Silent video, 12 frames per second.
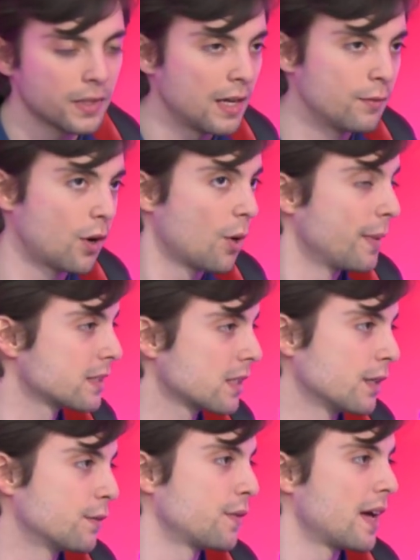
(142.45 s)

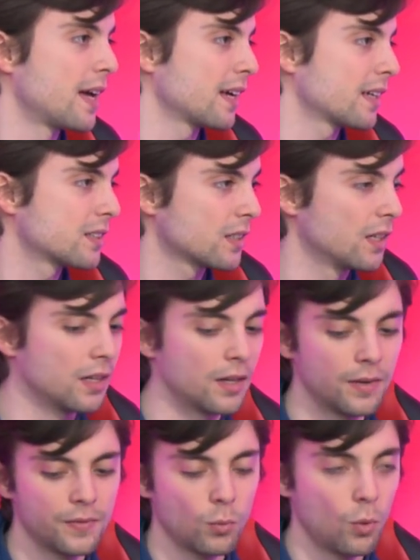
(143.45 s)
environmental effects,
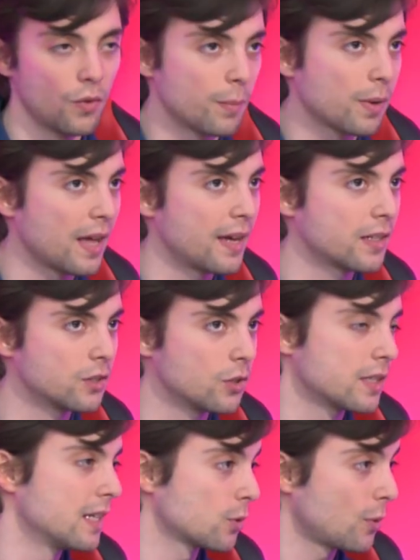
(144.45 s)
what the player can
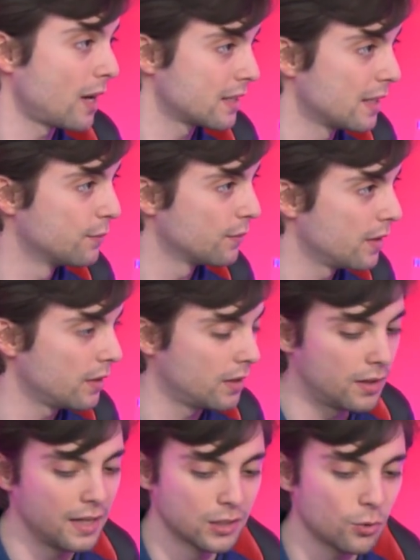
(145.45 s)
do to interact
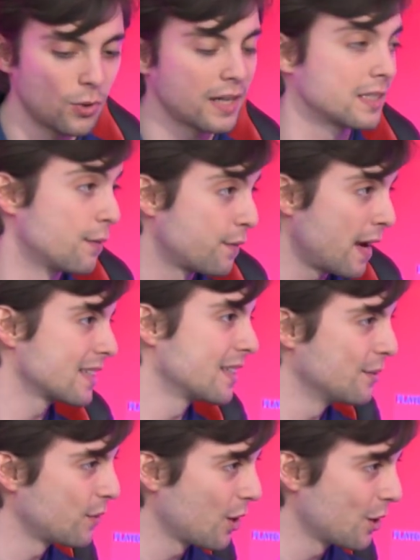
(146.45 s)
and affect
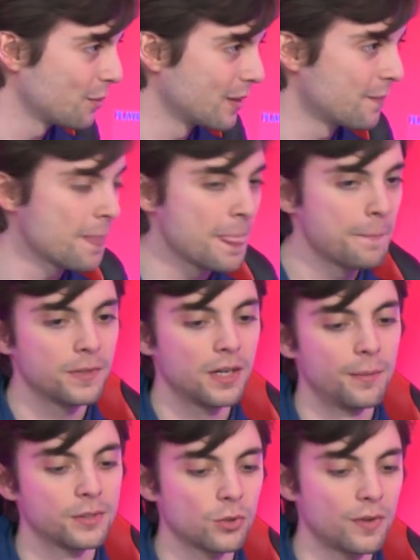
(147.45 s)
the environment,
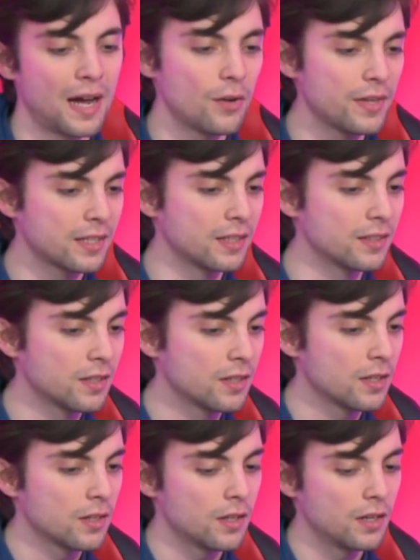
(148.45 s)
and sort of how they can,
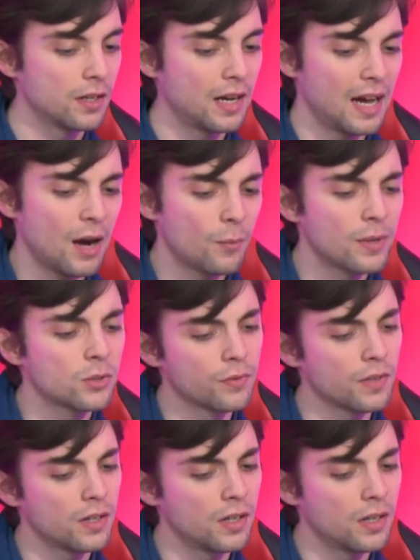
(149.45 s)
how we sort
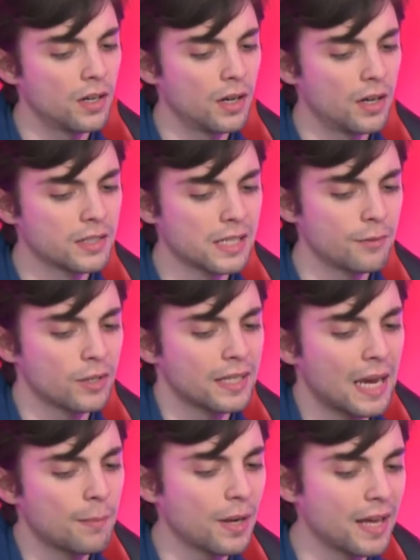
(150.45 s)
of are delivering a
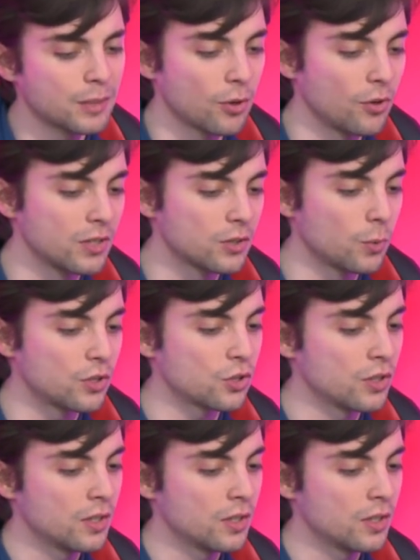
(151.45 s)
gameplay experience which